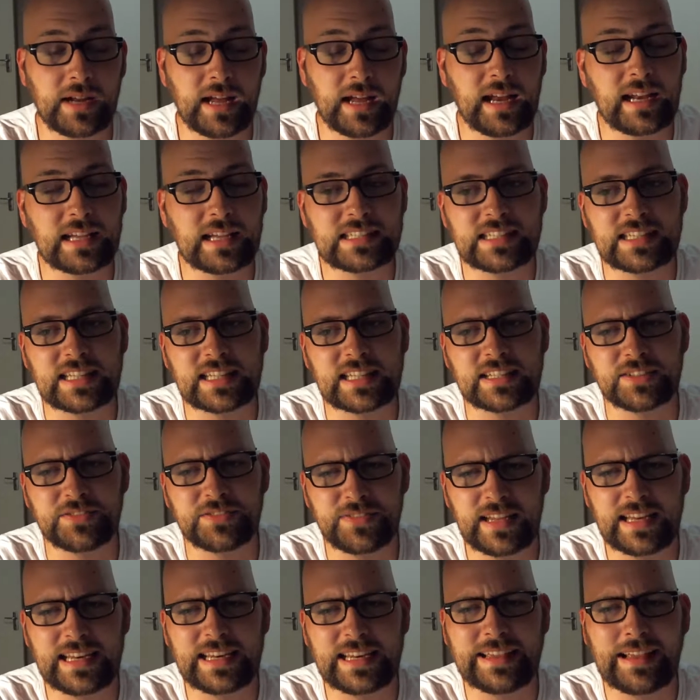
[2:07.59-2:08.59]
I like to think is
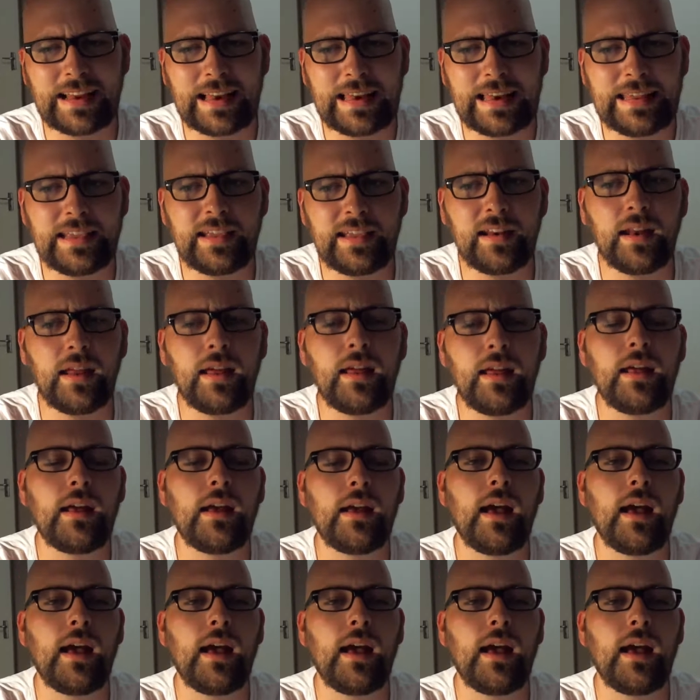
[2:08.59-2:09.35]
fairly clean,